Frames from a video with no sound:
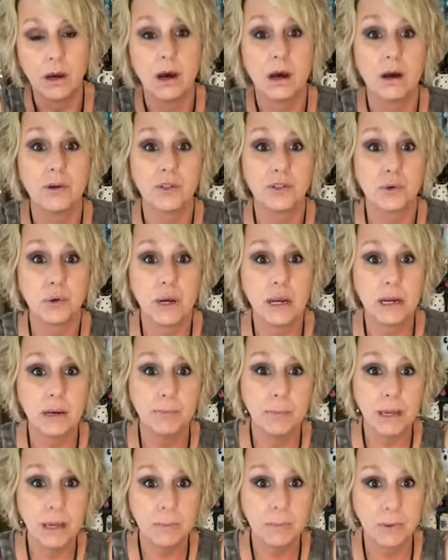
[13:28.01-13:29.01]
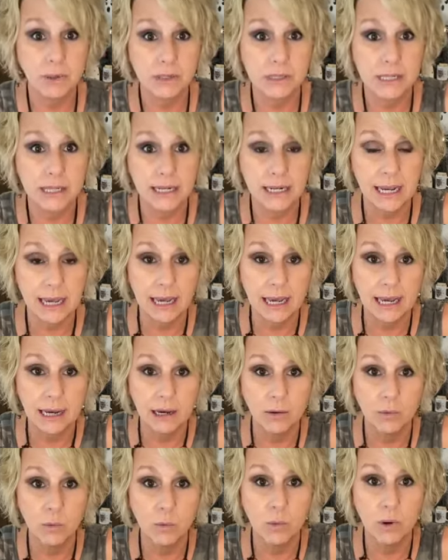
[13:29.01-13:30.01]
uh, three people
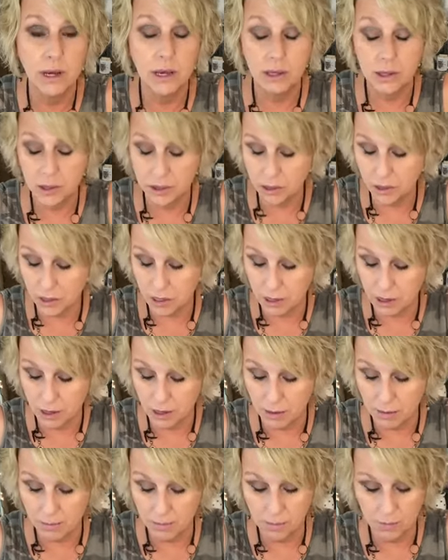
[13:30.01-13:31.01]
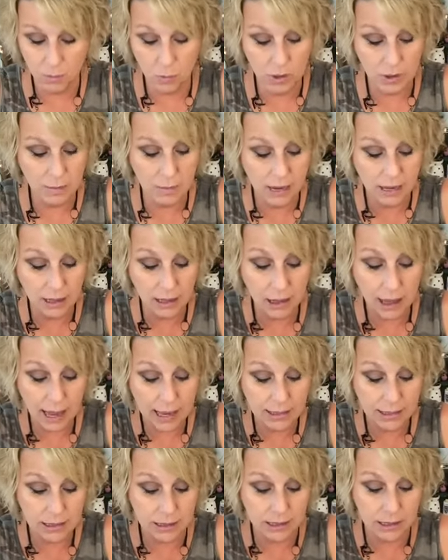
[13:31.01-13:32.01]
today with um, one of my
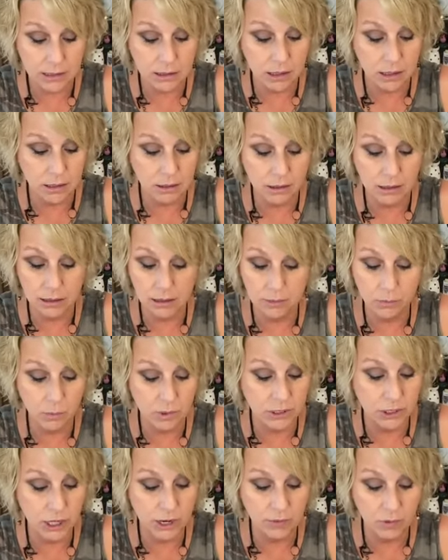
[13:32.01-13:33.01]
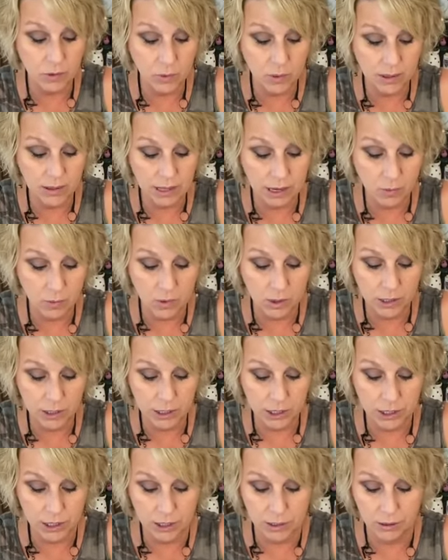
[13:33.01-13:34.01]
classes, whichever one they want to
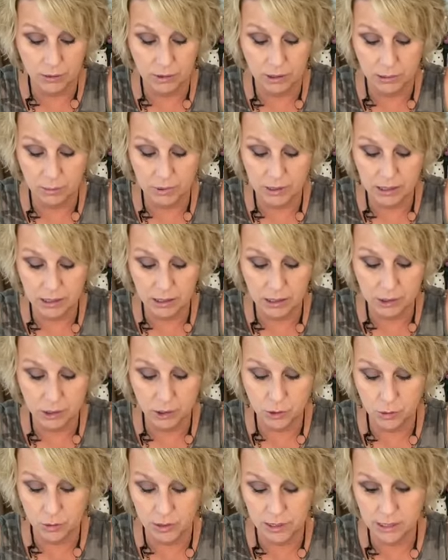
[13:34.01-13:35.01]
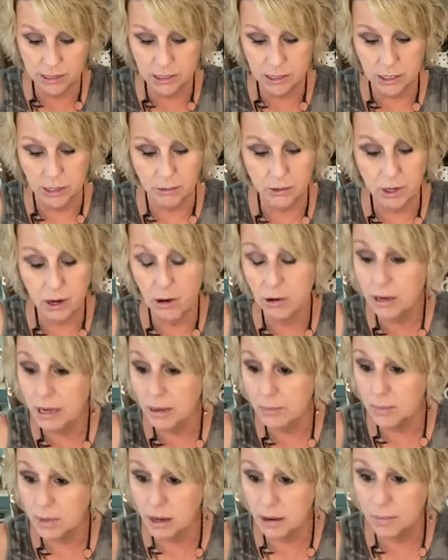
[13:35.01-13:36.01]
do, it'll be their choice. So y'all
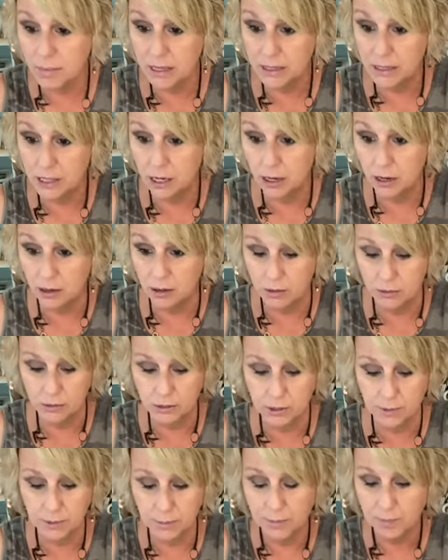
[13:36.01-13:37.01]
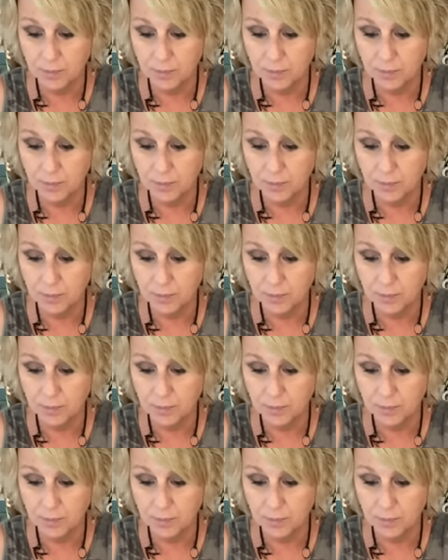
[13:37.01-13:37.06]
keep me on my toes.